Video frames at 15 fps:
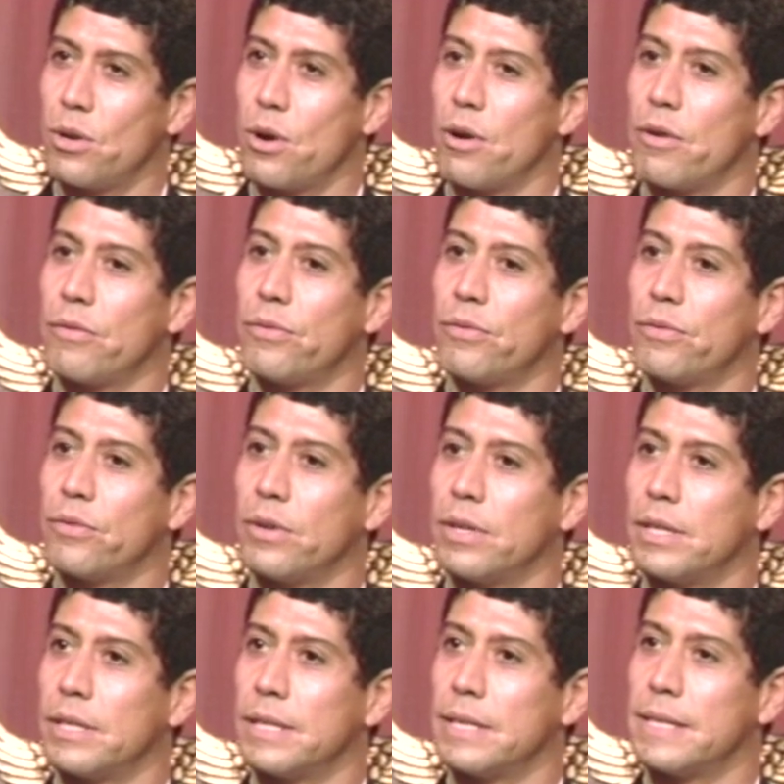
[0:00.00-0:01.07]
of
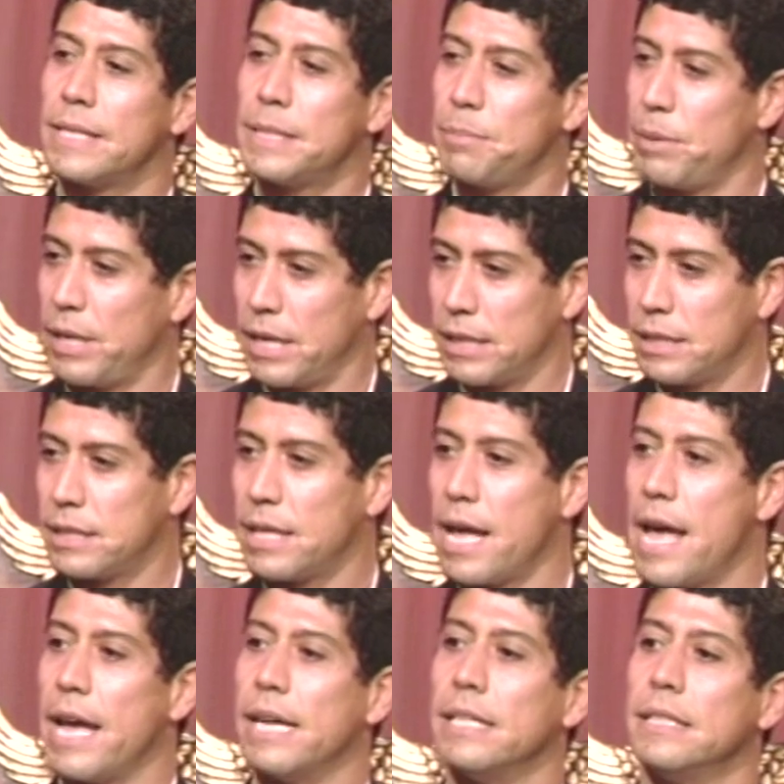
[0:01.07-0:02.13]
uh, spirit
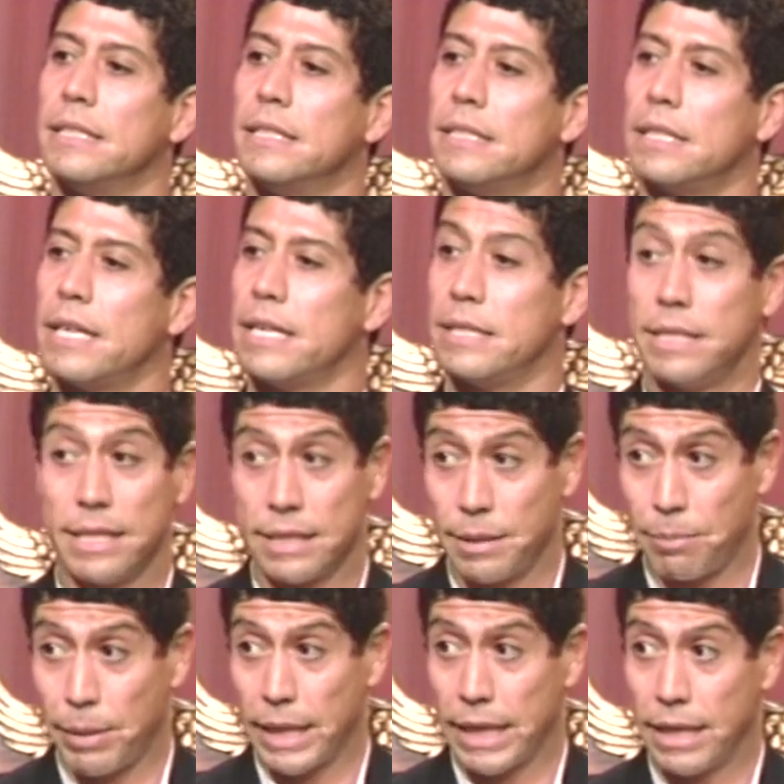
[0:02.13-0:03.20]
and uh,
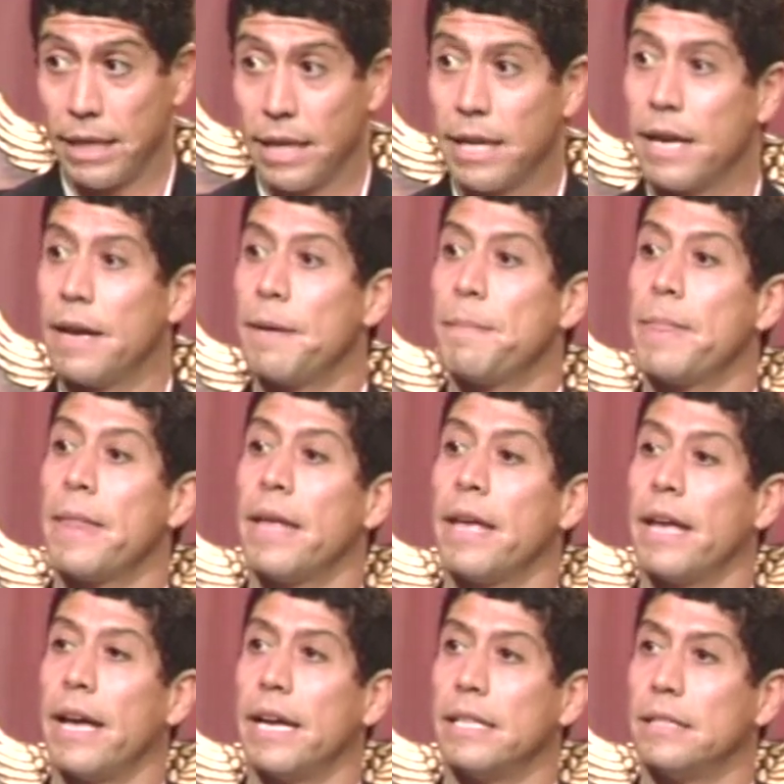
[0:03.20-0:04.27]
discipline,
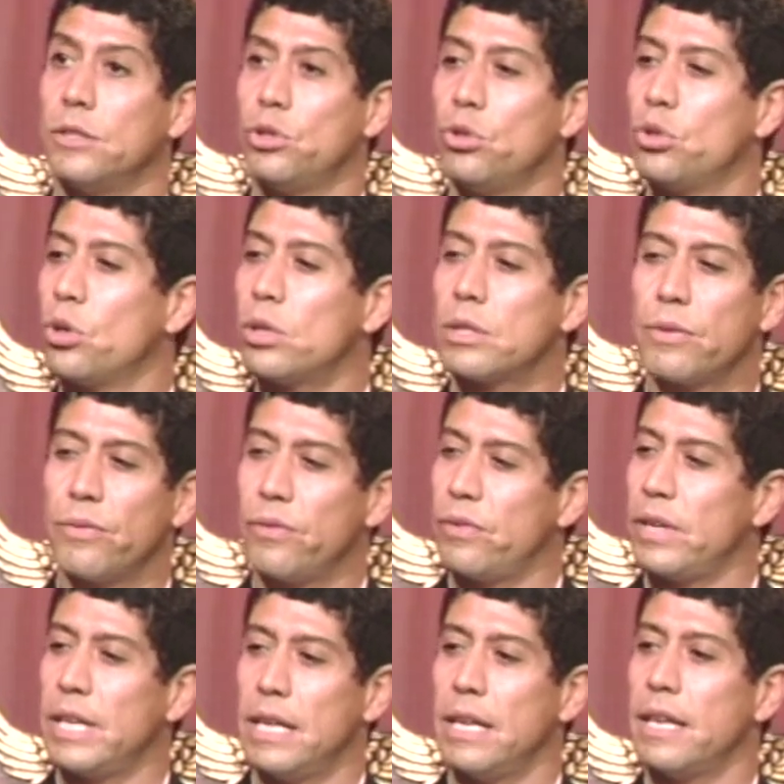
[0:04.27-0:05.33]
and you, do not
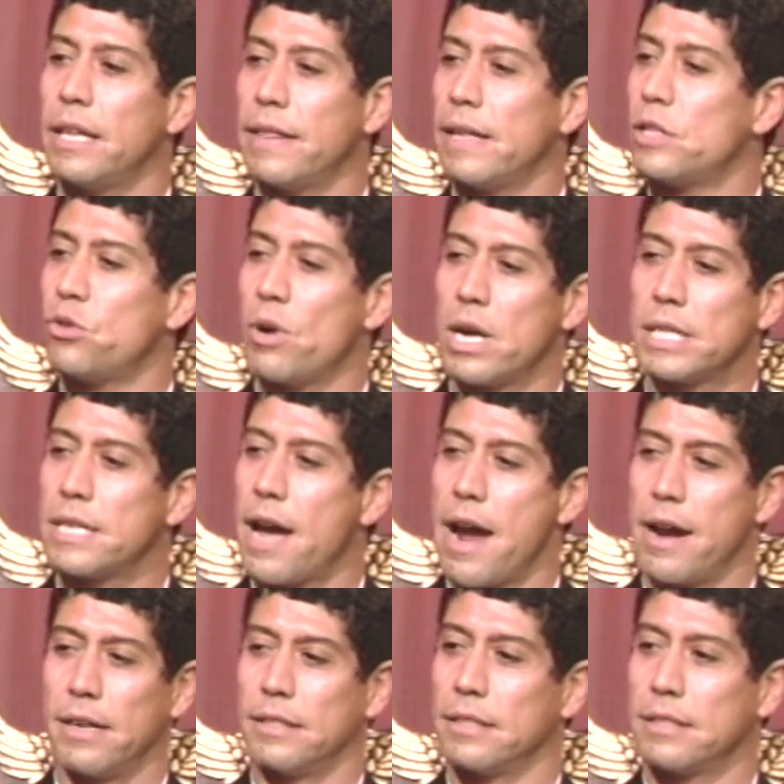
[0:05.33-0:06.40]
feel that you, you, are tired.